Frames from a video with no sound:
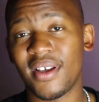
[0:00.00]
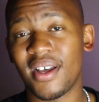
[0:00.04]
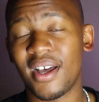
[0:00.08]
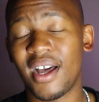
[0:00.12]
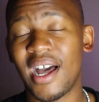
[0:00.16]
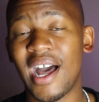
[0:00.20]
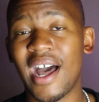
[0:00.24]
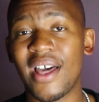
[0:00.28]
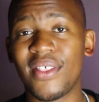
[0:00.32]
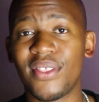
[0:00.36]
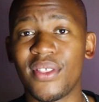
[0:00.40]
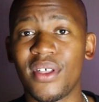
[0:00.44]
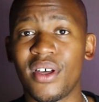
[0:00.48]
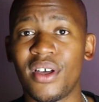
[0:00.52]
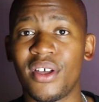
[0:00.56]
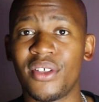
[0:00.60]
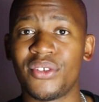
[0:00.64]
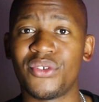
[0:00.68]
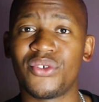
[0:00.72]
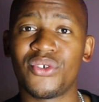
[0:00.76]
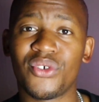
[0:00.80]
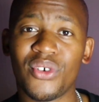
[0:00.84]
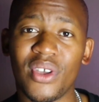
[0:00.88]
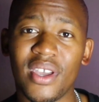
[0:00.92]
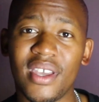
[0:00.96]
other
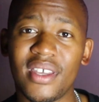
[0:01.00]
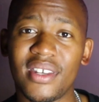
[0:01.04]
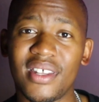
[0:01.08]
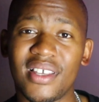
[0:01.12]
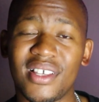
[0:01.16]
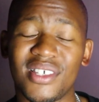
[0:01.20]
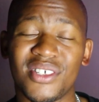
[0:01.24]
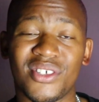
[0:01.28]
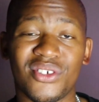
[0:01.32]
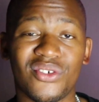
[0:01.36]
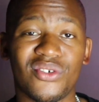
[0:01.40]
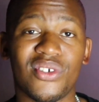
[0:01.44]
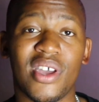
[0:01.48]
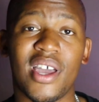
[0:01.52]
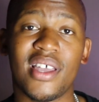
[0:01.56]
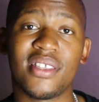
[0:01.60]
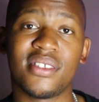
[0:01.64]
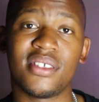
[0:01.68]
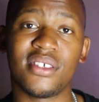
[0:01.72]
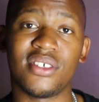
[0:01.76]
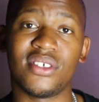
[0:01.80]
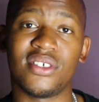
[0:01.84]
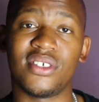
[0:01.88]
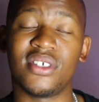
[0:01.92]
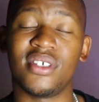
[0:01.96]
trading
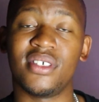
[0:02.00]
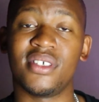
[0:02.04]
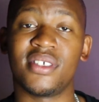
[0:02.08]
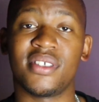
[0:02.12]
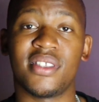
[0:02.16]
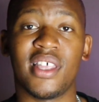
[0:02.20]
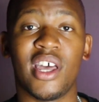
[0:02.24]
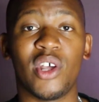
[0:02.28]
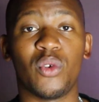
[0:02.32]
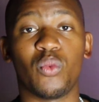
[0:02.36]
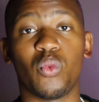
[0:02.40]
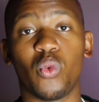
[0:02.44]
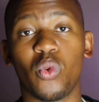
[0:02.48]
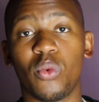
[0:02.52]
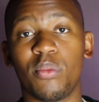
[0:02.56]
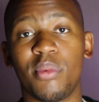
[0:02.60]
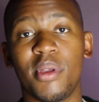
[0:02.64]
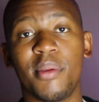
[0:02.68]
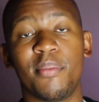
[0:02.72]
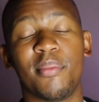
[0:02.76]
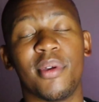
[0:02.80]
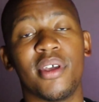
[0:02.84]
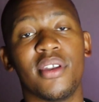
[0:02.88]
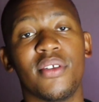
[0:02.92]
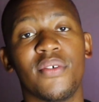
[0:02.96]
strategies that will
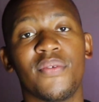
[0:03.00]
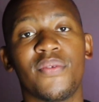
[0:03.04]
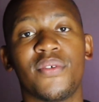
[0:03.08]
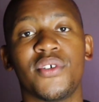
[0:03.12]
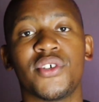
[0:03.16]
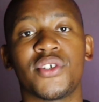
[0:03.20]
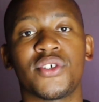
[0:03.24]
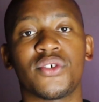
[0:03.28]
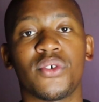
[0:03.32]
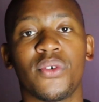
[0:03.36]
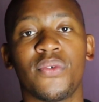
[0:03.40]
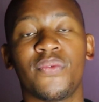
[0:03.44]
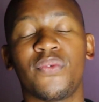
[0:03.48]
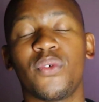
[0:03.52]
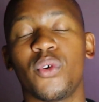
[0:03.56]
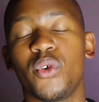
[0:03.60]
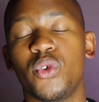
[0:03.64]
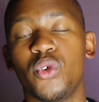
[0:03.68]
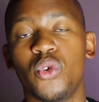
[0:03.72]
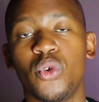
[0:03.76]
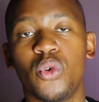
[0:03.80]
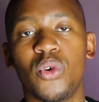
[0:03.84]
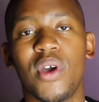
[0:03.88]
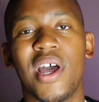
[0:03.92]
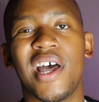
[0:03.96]
be beneficial for
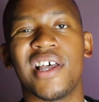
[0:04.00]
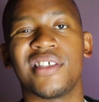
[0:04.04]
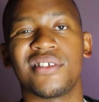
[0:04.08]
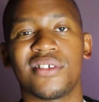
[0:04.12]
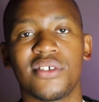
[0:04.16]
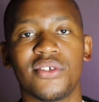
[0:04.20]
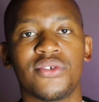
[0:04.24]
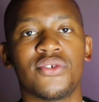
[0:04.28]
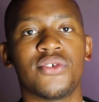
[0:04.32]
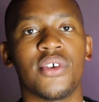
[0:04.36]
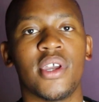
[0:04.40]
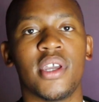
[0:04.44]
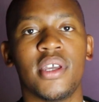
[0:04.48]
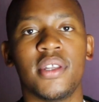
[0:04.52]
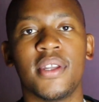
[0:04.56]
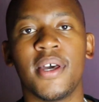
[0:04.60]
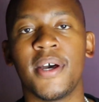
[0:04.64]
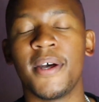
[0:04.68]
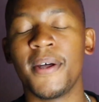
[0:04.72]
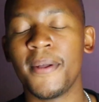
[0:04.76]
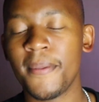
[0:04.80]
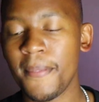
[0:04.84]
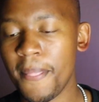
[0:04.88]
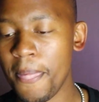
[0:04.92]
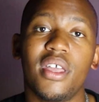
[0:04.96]
you as a
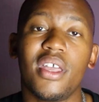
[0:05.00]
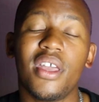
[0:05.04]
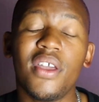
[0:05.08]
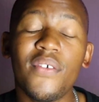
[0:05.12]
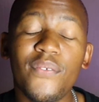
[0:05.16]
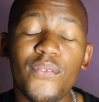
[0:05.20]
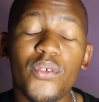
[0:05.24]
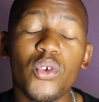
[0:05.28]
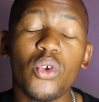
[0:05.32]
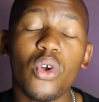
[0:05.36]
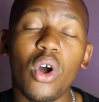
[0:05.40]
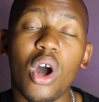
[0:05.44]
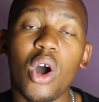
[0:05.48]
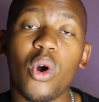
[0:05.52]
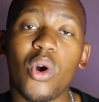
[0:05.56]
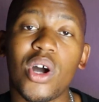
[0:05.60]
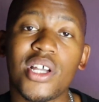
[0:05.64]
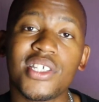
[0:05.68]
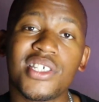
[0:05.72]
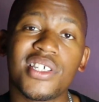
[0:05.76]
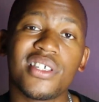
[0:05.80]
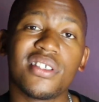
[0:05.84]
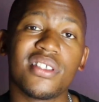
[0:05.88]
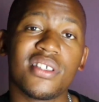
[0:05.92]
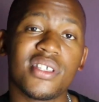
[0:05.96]
trader. If you are
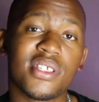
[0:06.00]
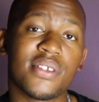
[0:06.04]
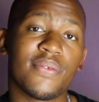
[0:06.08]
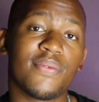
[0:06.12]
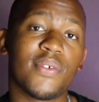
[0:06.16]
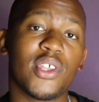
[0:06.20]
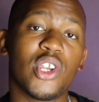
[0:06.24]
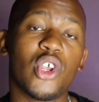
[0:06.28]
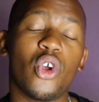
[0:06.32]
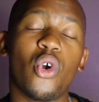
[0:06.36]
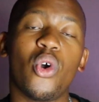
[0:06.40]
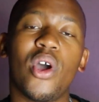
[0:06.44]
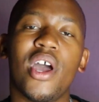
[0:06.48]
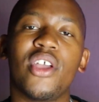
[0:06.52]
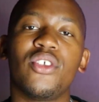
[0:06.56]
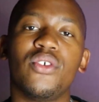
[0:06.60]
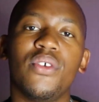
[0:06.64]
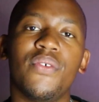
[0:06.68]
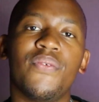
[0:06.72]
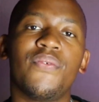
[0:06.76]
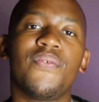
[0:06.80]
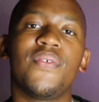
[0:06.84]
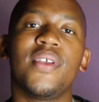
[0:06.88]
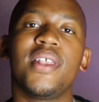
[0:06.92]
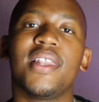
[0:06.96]
watching this video and
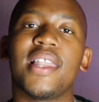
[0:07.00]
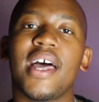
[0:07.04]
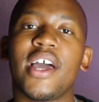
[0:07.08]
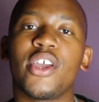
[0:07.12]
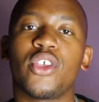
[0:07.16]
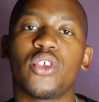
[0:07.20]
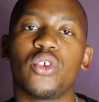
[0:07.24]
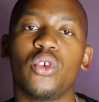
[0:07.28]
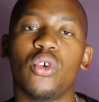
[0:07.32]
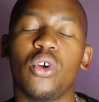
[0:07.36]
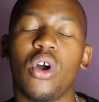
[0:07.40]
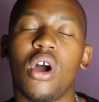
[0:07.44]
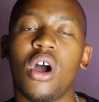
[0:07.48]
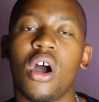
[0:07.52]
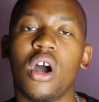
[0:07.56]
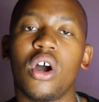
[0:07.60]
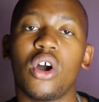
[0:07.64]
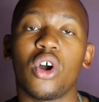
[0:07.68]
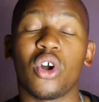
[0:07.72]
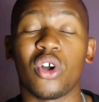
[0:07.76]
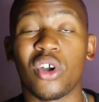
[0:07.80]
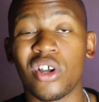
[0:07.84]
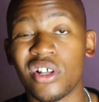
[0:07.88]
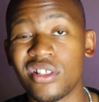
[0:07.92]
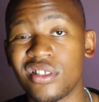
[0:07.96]
you feel like you are
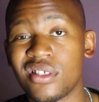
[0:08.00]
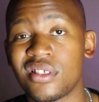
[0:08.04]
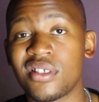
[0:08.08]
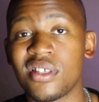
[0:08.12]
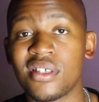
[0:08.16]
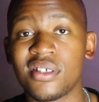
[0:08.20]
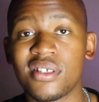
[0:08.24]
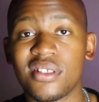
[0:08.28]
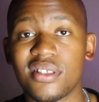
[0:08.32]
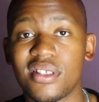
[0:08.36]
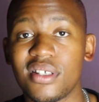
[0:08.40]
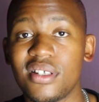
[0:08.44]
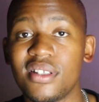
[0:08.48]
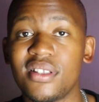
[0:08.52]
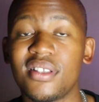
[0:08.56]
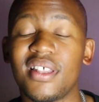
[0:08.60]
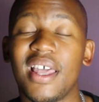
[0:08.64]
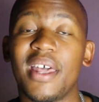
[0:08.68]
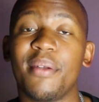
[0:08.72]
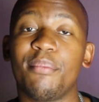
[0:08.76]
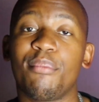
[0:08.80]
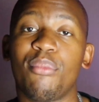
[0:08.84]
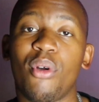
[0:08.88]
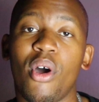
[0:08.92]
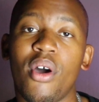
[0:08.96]
a consistent
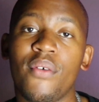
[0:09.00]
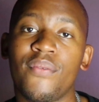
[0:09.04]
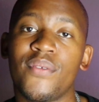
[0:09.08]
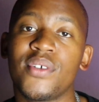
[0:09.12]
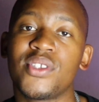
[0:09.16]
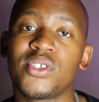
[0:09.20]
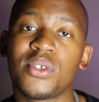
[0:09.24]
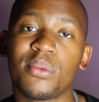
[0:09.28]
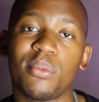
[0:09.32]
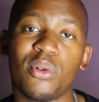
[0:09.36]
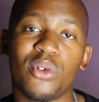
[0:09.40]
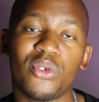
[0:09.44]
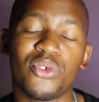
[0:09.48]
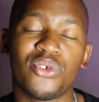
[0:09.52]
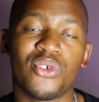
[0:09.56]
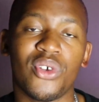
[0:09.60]
and profitable